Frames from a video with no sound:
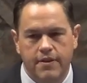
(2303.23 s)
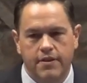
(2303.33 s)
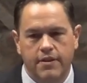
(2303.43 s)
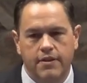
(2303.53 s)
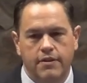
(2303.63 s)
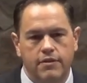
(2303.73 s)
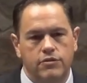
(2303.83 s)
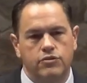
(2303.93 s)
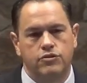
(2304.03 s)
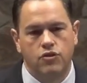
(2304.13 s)
So much
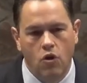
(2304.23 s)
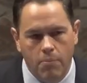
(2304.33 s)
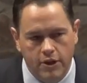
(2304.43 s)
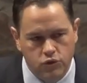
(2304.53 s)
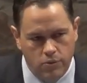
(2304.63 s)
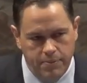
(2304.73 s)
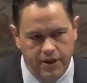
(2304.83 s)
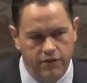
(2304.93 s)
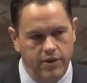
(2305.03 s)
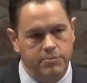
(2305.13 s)
would be given up to go.
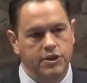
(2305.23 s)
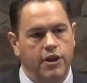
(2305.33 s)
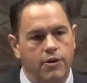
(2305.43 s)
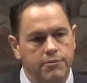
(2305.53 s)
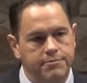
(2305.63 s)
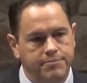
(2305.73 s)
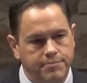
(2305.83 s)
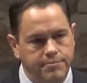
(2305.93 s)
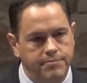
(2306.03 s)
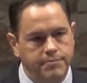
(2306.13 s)

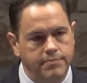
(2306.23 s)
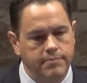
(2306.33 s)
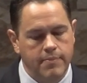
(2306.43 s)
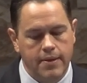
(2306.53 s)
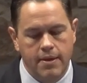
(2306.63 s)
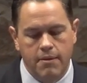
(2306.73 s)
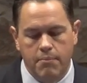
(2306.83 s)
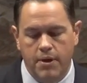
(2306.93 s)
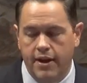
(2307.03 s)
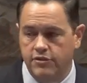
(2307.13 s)
But as Jim
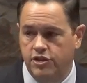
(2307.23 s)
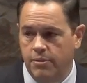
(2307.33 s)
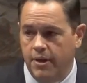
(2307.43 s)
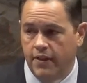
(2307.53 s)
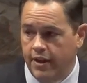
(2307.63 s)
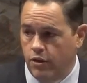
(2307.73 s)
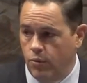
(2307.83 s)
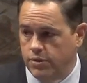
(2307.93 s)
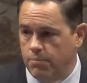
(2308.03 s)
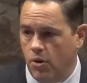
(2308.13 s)
Elliot, who was martyred, many of
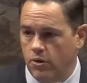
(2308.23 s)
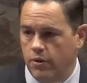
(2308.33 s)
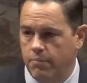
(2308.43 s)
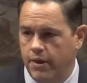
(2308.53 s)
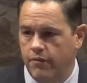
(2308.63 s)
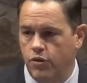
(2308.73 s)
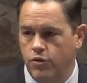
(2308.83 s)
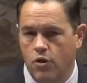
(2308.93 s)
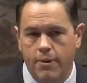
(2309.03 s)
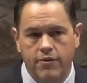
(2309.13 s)
you know about in South
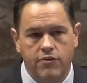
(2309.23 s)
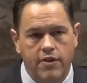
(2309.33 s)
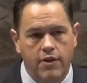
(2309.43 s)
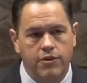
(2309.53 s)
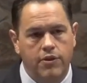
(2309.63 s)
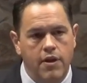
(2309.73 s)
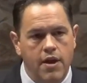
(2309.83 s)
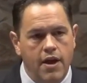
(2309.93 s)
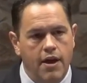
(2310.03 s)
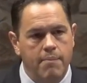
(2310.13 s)
America,
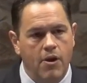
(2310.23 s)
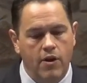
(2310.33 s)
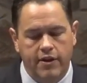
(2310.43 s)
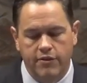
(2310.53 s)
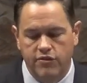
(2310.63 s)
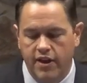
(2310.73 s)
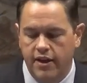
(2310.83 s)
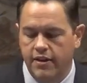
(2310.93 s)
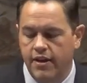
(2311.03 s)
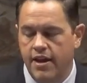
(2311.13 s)
said, he
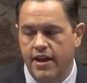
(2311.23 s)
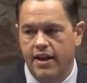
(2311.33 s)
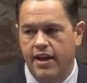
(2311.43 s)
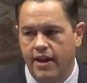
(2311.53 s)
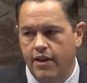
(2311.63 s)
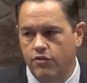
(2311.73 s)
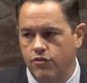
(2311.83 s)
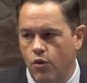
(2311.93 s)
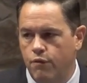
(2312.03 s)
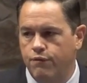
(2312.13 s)
is no fool
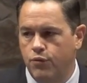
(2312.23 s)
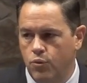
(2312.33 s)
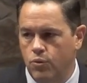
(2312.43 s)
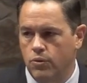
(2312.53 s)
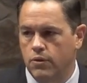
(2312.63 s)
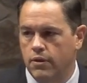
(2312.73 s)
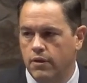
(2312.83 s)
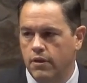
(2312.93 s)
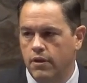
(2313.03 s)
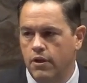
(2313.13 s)
who
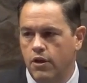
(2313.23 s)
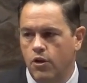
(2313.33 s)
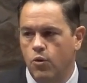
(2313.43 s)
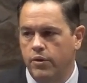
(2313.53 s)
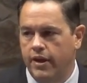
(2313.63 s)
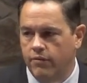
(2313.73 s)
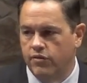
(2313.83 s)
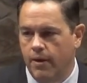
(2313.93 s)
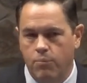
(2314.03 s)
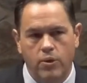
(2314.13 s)
gives up what he cannot
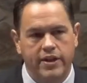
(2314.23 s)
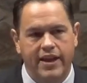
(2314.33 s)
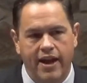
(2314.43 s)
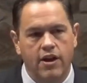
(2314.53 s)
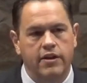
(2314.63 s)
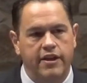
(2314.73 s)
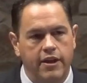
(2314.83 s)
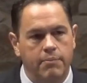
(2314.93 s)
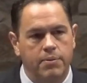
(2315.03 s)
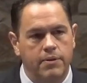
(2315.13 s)
keep
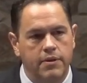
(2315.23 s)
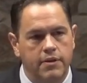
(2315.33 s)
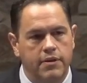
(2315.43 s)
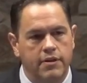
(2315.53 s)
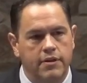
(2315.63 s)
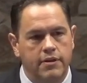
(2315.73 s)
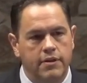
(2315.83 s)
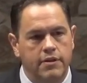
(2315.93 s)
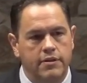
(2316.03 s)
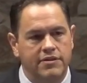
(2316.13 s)
to gain
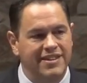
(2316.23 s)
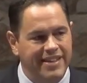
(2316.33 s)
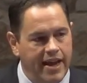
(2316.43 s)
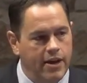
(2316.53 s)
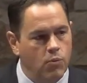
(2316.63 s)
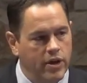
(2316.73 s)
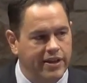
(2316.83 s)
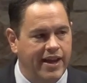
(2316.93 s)
what he cannot lose.